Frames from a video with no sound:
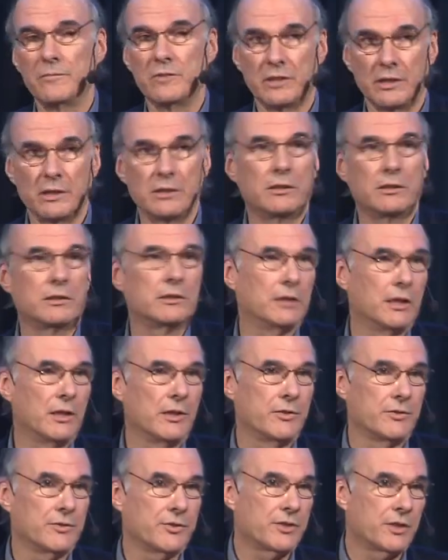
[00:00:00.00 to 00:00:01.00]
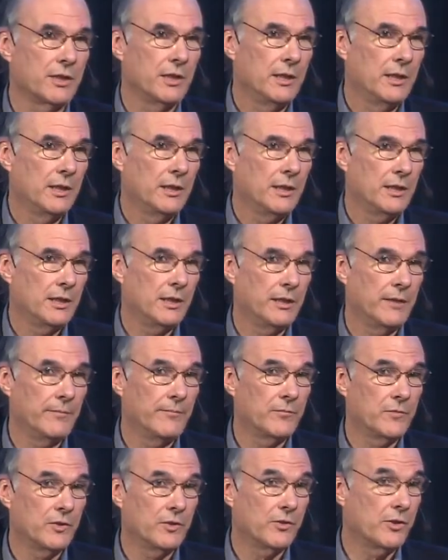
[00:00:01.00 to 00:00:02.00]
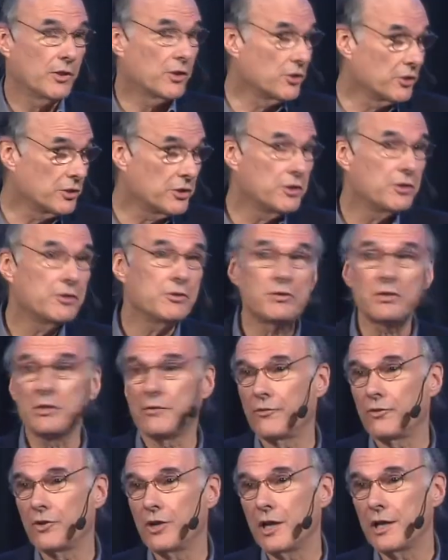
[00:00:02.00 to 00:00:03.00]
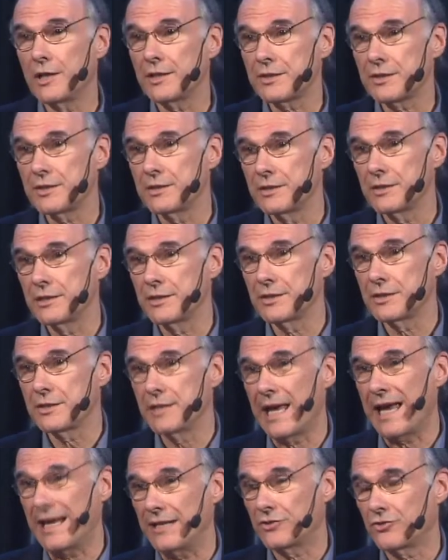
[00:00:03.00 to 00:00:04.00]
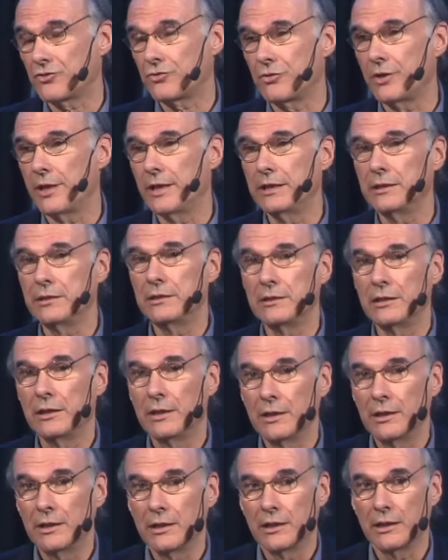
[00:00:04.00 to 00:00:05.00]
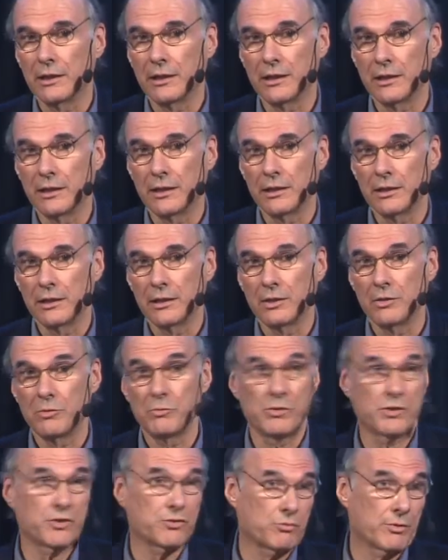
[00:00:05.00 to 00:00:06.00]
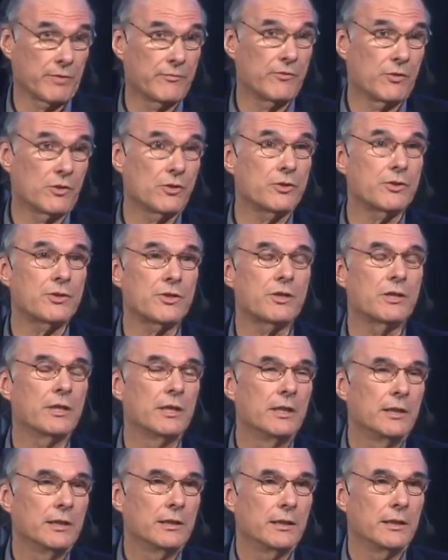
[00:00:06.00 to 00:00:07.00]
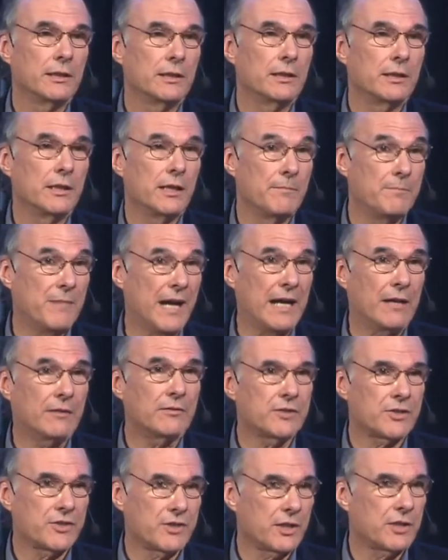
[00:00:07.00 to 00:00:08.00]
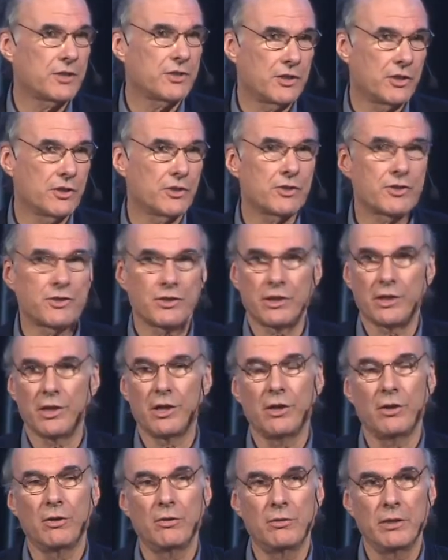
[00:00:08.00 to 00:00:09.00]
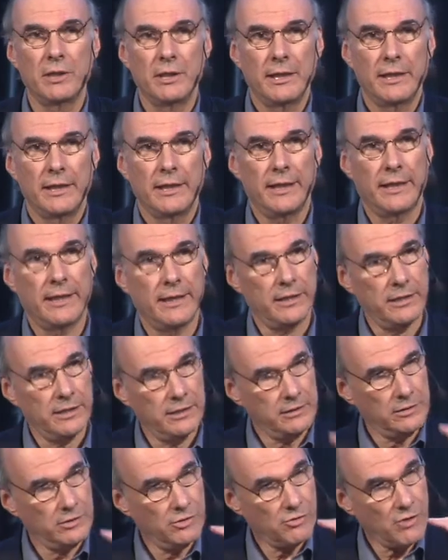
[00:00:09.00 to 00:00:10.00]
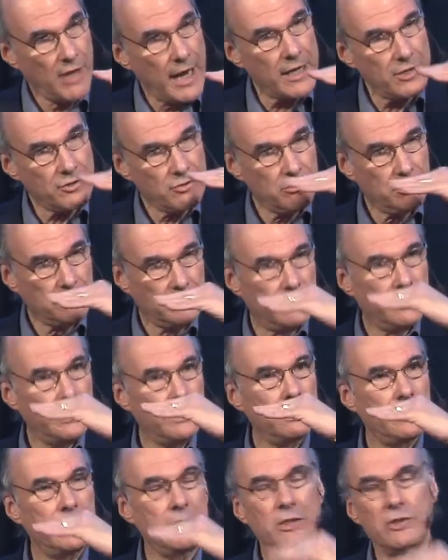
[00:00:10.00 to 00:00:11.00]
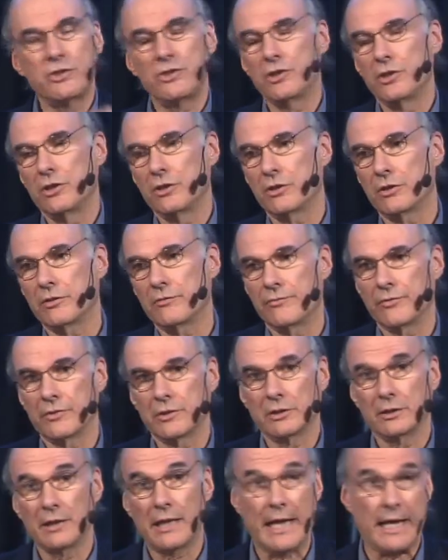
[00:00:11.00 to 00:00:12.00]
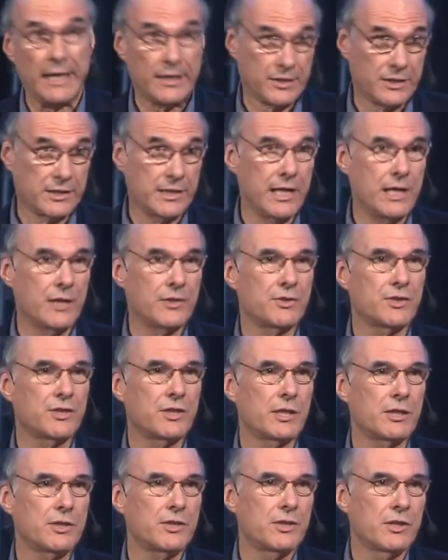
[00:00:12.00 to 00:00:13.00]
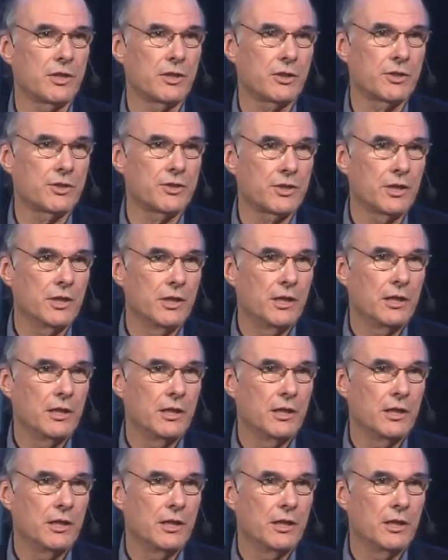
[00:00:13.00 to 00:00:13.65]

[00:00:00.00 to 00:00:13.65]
did close. The good news for us is that trend was reversed about 6 years ago, and gradually each year for the last now 6 years,